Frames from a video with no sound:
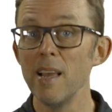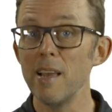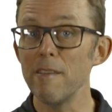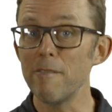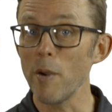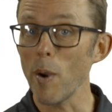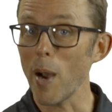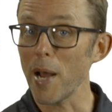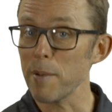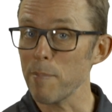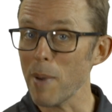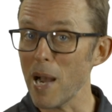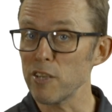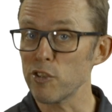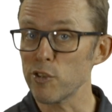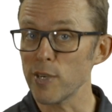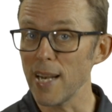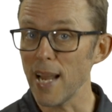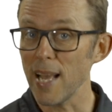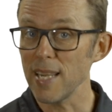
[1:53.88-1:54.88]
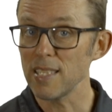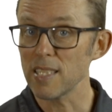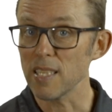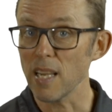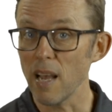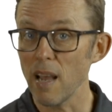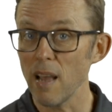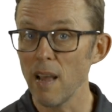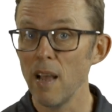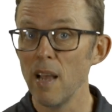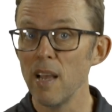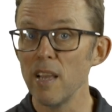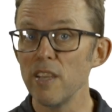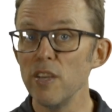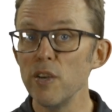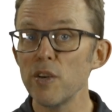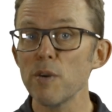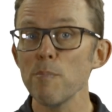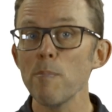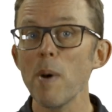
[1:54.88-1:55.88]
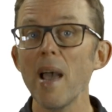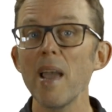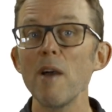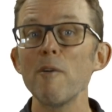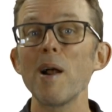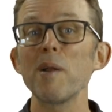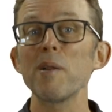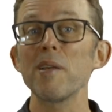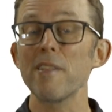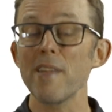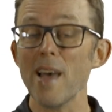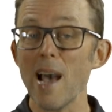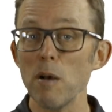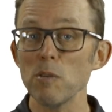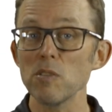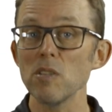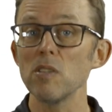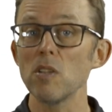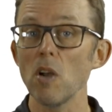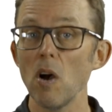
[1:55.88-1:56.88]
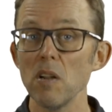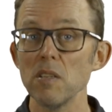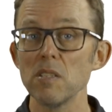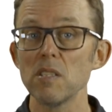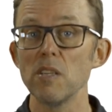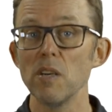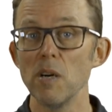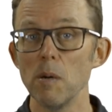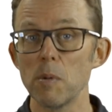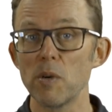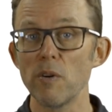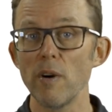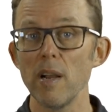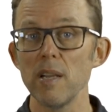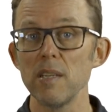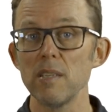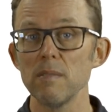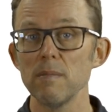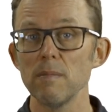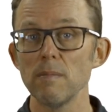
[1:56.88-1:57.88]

If you add a battery later, you can pay around $1,000 to upgrade.